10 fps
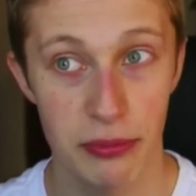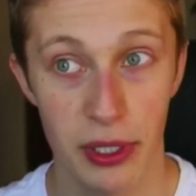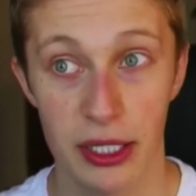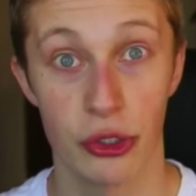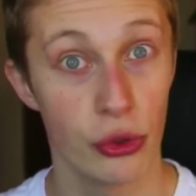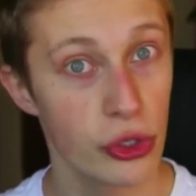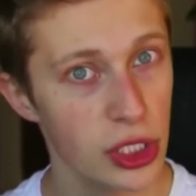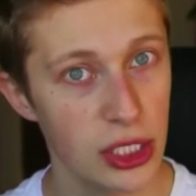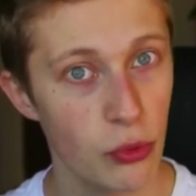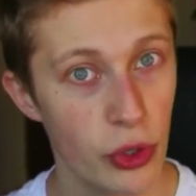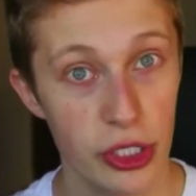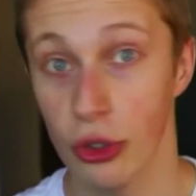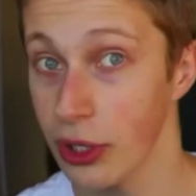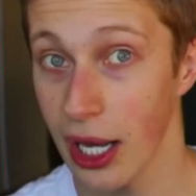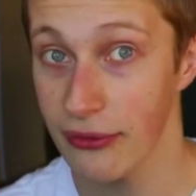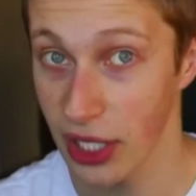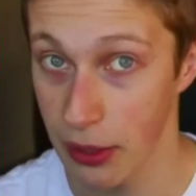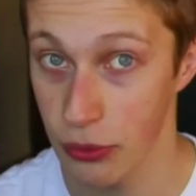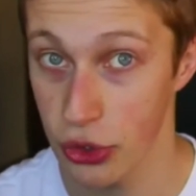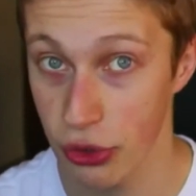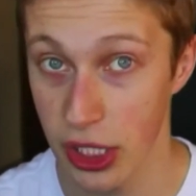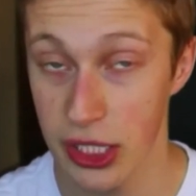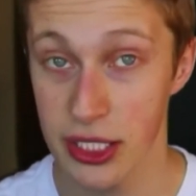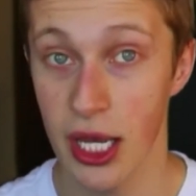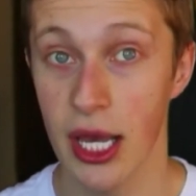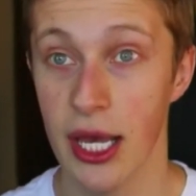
but usually when you don't have time restraints,